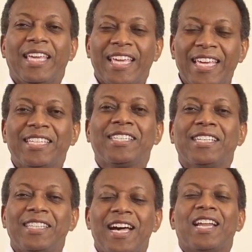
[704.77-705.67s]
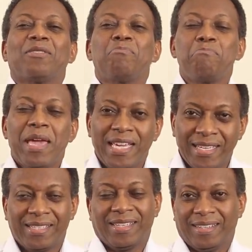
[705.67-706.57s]
Is it not
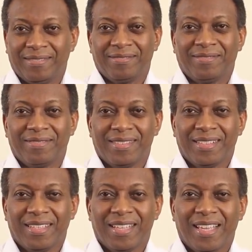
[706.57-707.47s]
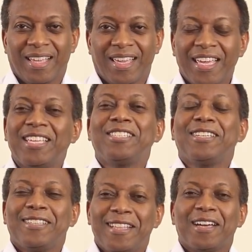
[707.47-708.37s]
amazing? Is
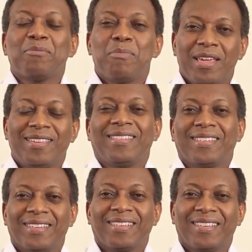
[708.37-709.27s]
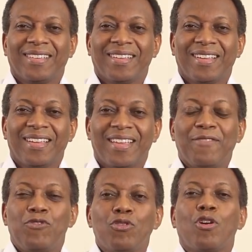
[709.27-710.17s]
it not amazing?
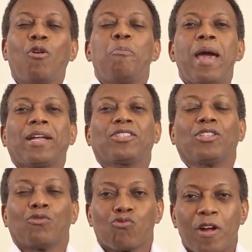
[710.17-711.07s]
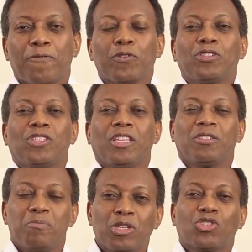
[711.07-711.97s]
If you go back to the reference that
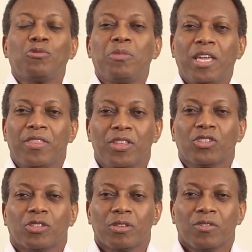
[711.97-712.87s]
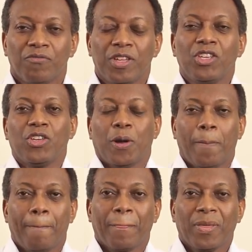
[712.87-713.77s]
is mentioned in this video,
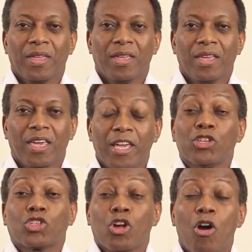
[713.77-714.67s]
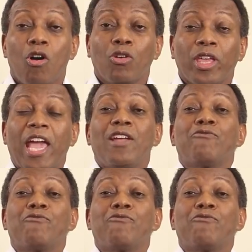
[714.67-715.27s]
it is called a